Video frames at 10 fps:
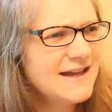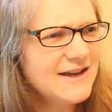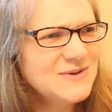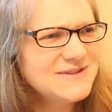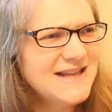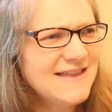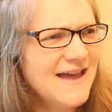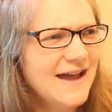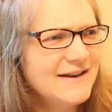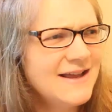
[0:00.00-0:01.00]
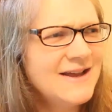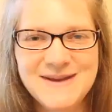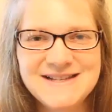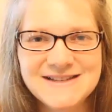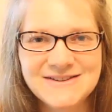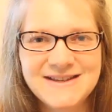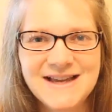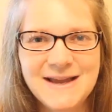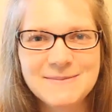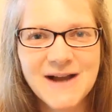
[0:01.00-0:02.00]
How do you say that?
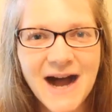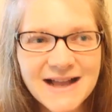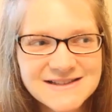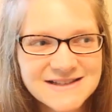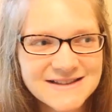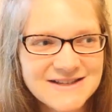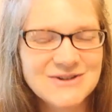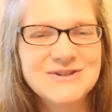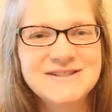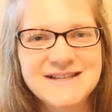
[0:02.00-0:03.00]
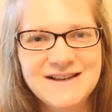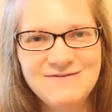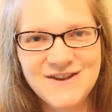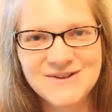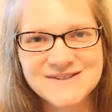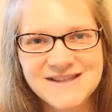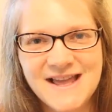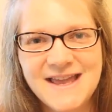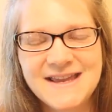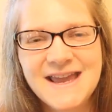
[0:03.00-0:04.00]
Basically, I'm constantly nursing, it feels
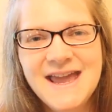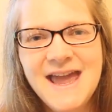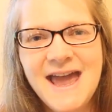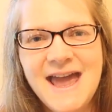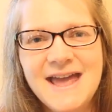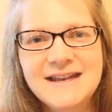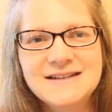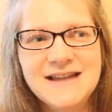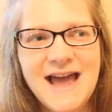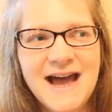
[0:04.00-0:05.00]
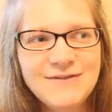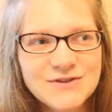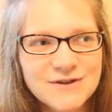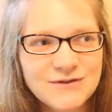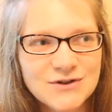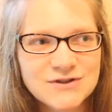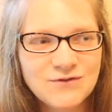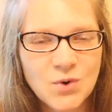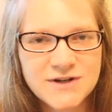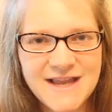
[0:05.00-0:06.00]
like, and after the first
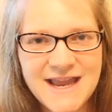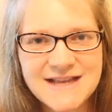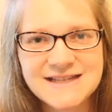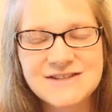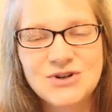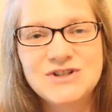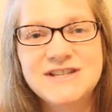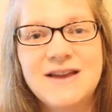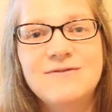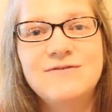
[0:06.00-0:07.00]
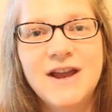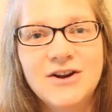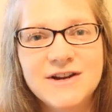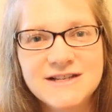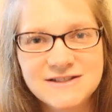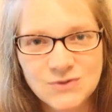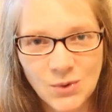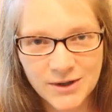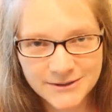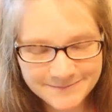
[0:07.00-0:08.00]
4 days, I started to get very
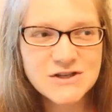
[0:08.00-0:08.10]
sore.